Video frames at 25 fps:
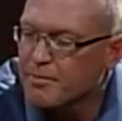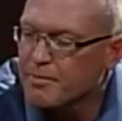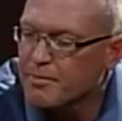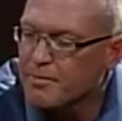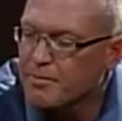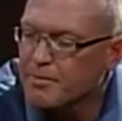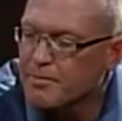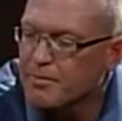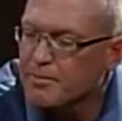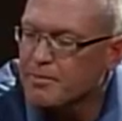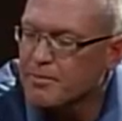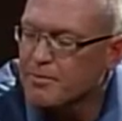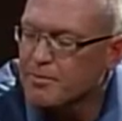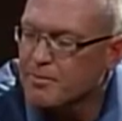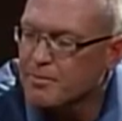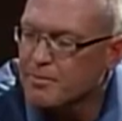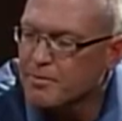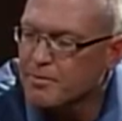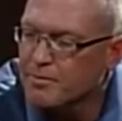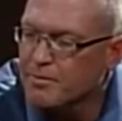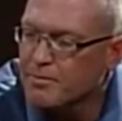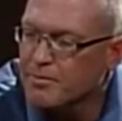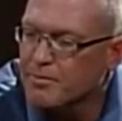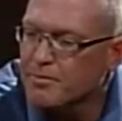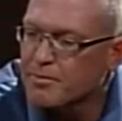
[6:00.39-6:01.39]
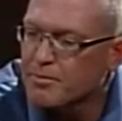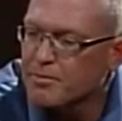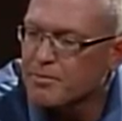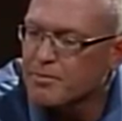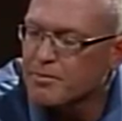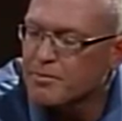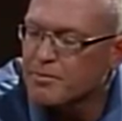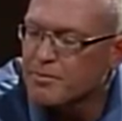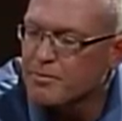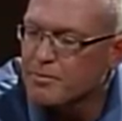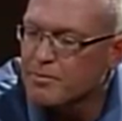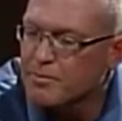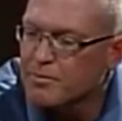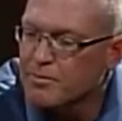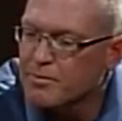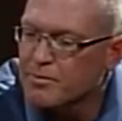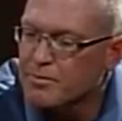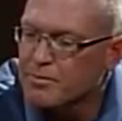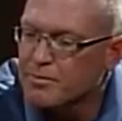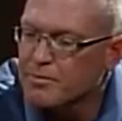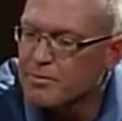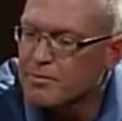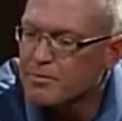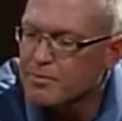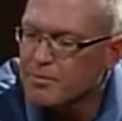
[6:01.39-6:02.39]

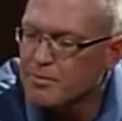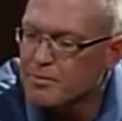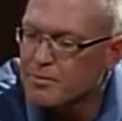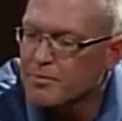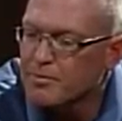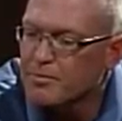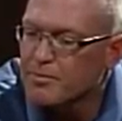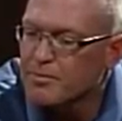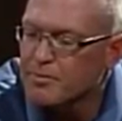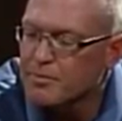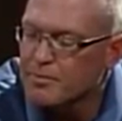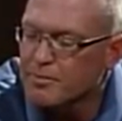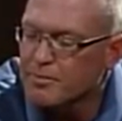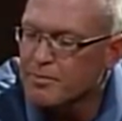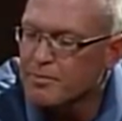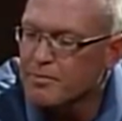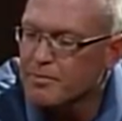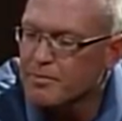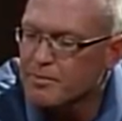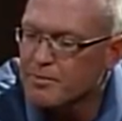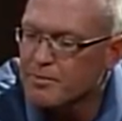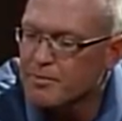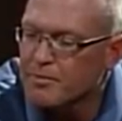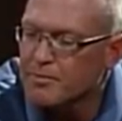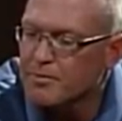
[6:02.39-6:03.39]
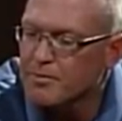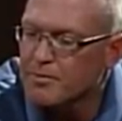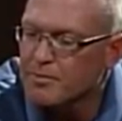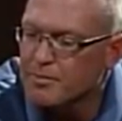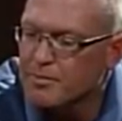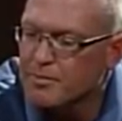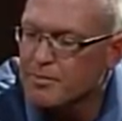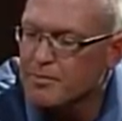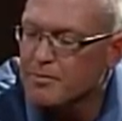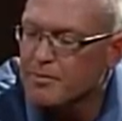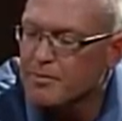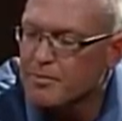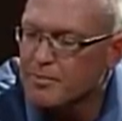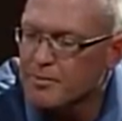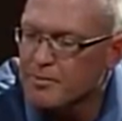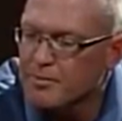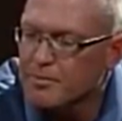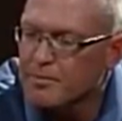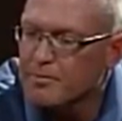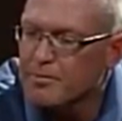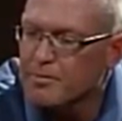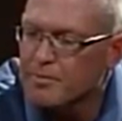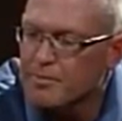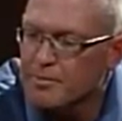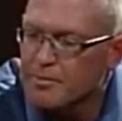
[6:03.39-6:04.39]

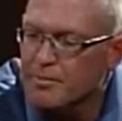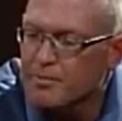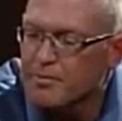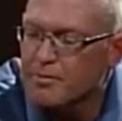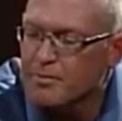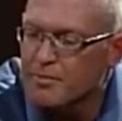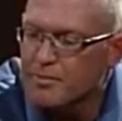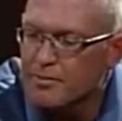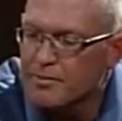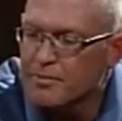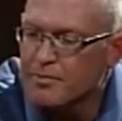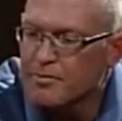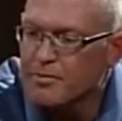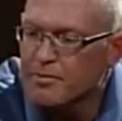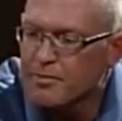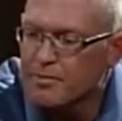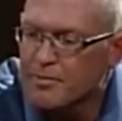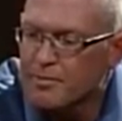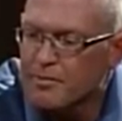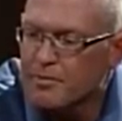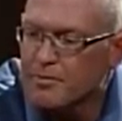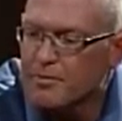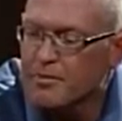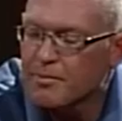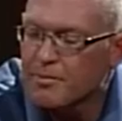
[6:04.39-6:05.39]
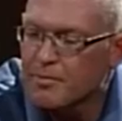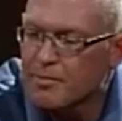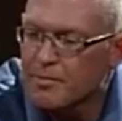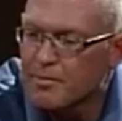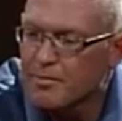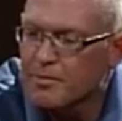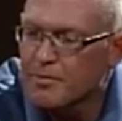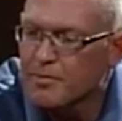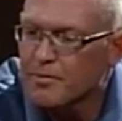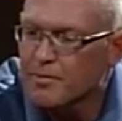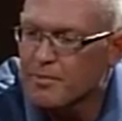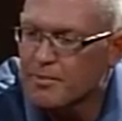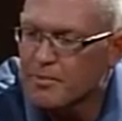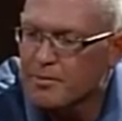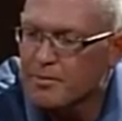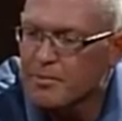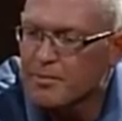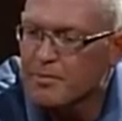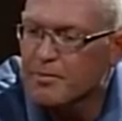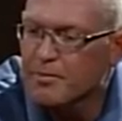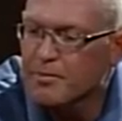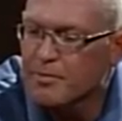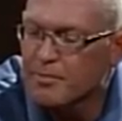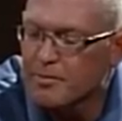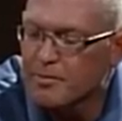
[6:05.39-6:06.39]

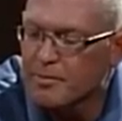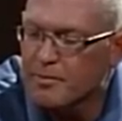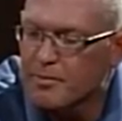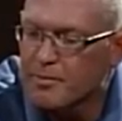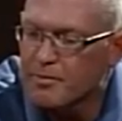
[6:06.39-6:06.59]
The person shown says nothing.